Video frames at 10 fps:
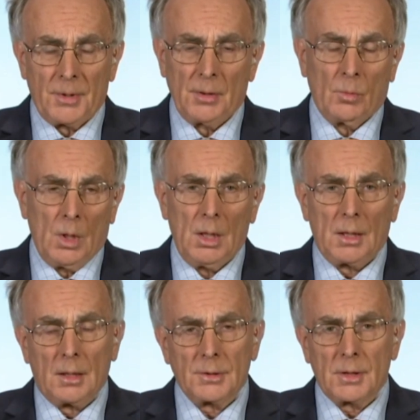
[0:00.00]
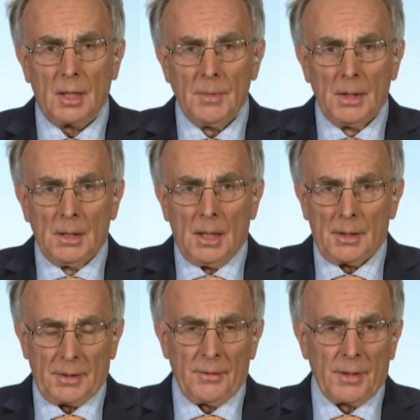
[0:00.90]
time, didn't work last time,
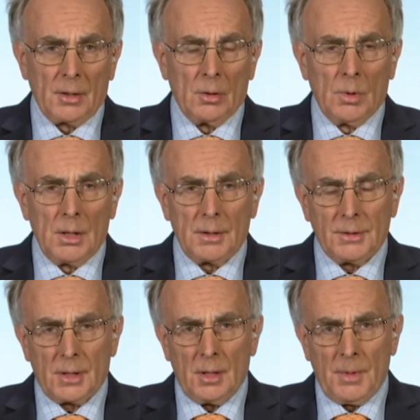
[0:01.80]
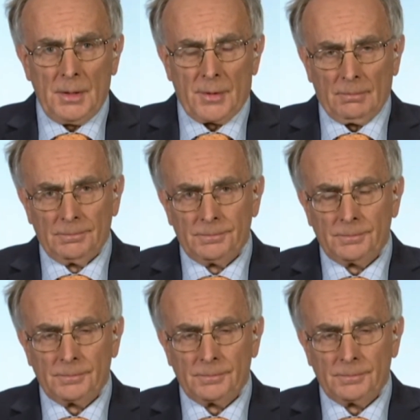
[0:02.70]
and I don't think it'll work this time either.